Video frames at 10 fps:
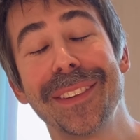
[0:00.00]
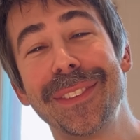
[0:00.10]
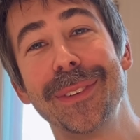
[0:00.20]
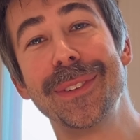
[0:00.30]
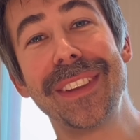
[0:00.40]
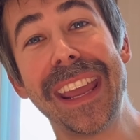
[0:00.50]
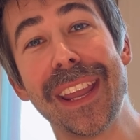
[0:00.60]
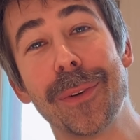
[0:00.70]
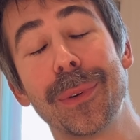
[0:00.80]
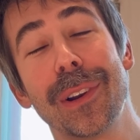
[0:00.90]

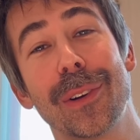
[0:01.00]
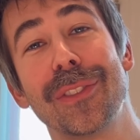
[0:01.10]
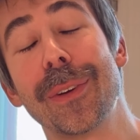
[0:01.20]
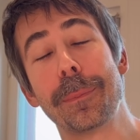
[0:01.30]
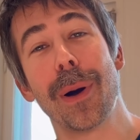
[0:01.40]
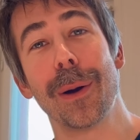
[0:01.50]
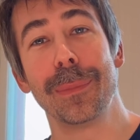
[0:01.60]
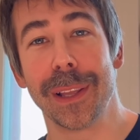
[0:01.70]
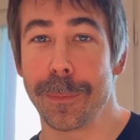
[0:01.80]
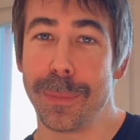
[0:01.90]
today we're launching
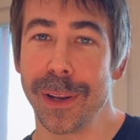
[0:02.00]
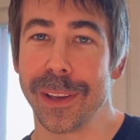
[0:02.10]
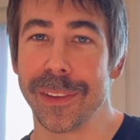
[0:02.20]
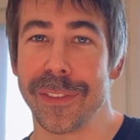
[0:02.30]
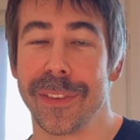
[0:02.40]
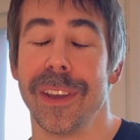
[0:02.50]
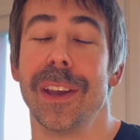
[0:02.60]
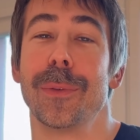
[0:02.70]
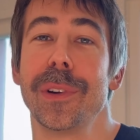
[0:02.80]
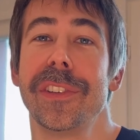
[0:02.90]
Public Buckets,
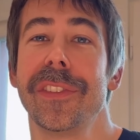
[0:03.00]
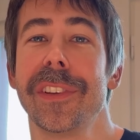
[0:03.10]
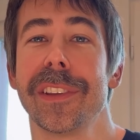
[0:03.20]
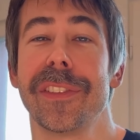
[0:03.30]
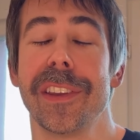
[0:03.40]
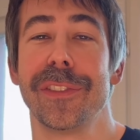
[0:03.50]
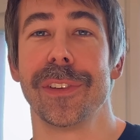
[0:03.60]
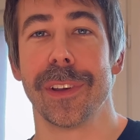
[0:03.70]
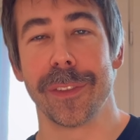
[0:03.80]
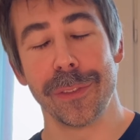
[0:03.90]
which is an
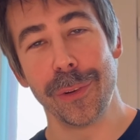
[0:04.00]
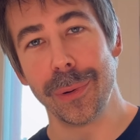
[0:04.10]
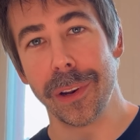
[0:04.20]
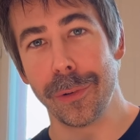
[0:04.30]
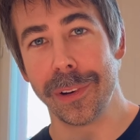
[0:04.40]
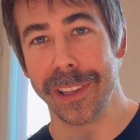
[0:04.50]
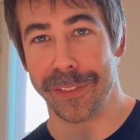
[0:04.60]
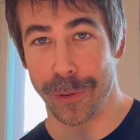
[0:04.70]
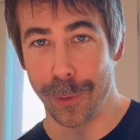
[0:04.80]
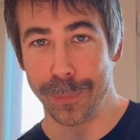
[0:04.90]
extension of the newly
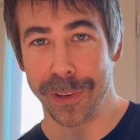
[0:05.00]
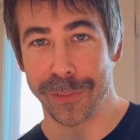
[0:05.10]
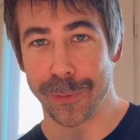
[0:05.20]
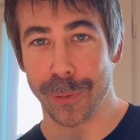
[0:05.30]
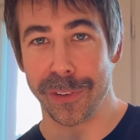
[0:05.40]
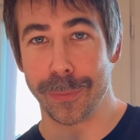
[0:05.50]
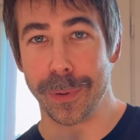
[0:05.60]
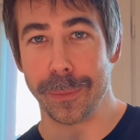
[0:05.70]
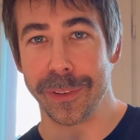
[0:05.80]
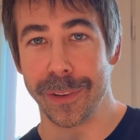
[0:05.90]
released object storage
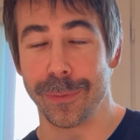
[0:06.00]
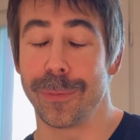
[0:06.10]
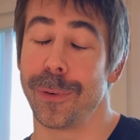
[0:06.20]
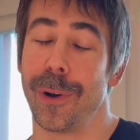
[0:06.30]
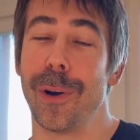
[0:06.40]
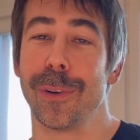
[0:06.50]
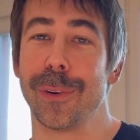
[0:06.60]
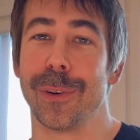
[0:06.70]
primitive for Encore